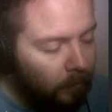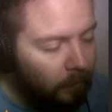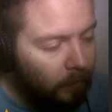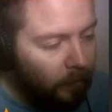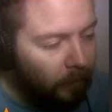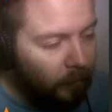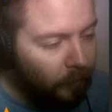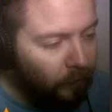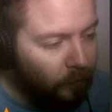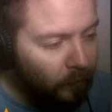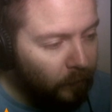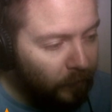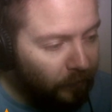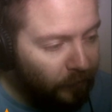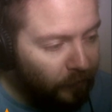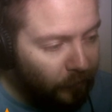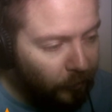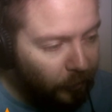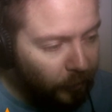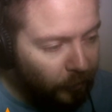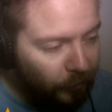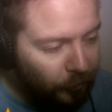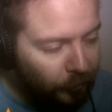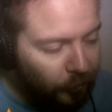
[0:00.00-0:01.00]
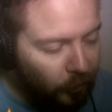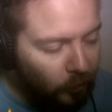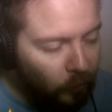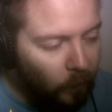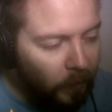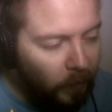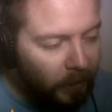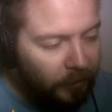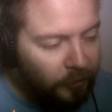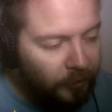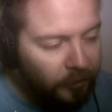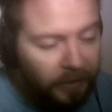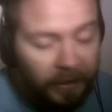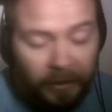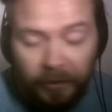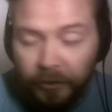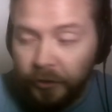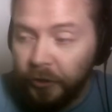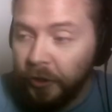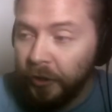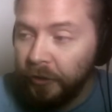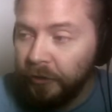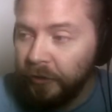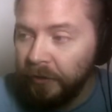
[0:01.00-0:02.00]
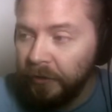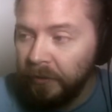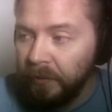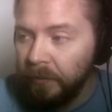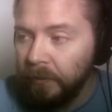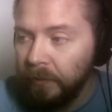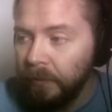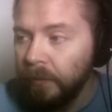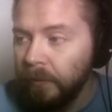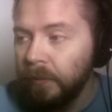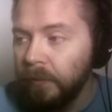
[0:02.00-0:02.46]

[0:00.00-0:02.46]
if you can draw one, you can draw two.